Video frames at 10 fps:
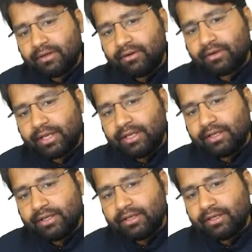Okay,
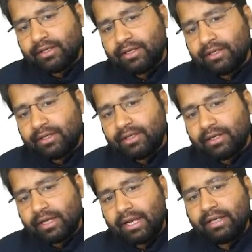
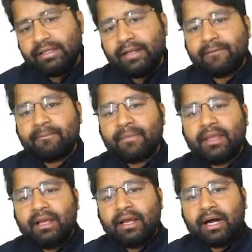and then
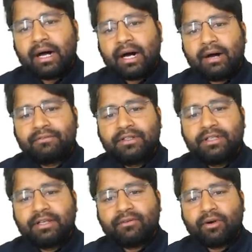after the
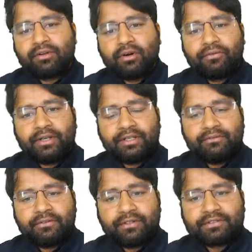revolt of
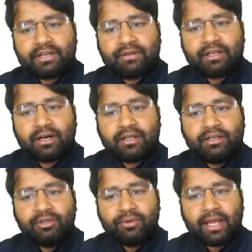1857, a
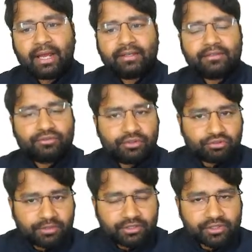new act is going to
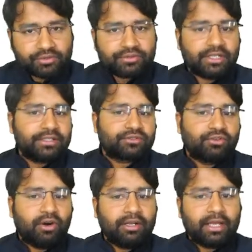be introduced that is
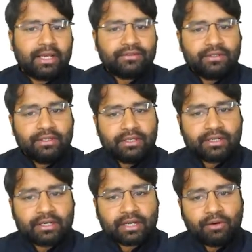called as
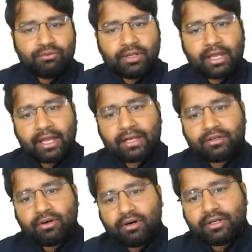Crown Act,
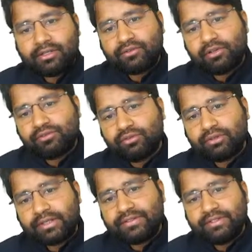or it is also
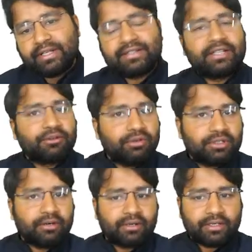considered as the Good
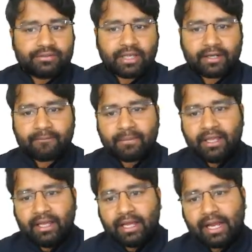Governance Act.
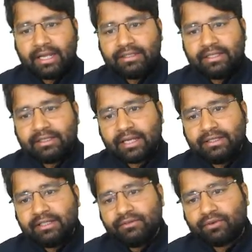Until
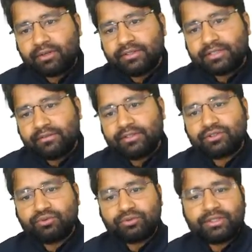1947,
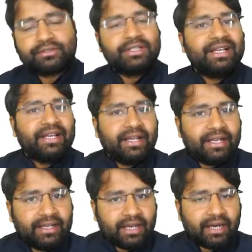students,
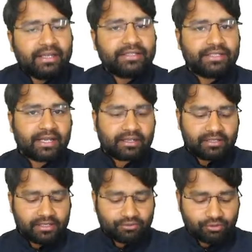India is
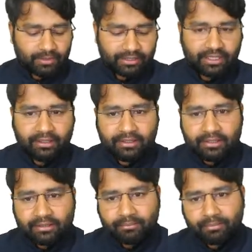directly ruled by the
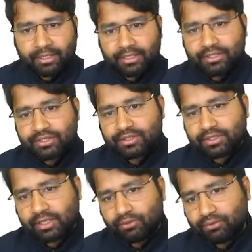British
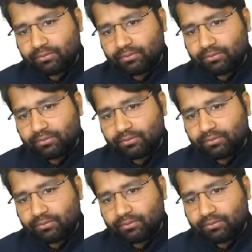Crown.